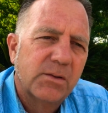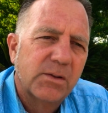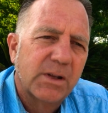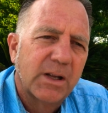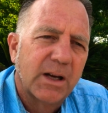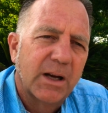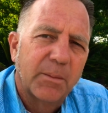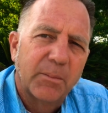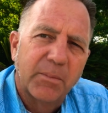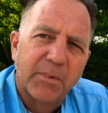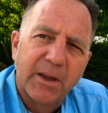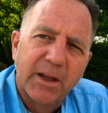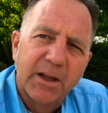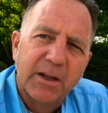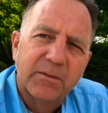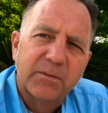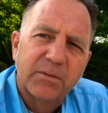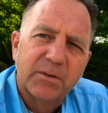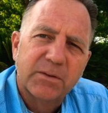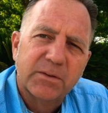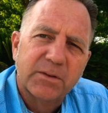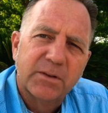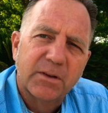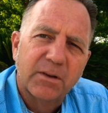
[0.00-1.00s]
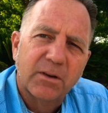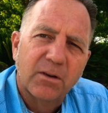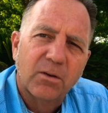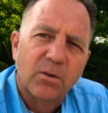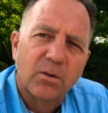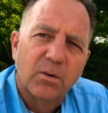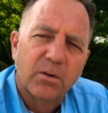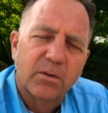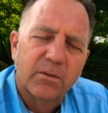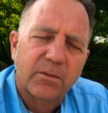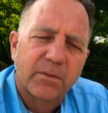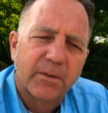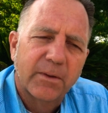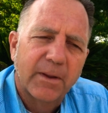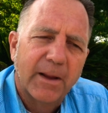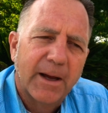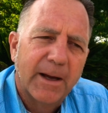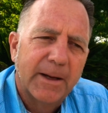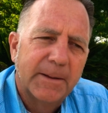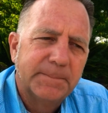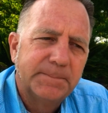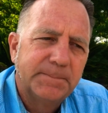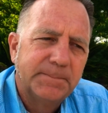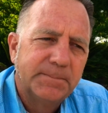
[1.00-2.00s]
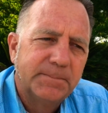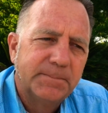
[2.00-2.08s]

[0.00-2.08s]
And I'm thankful to the Lord for that.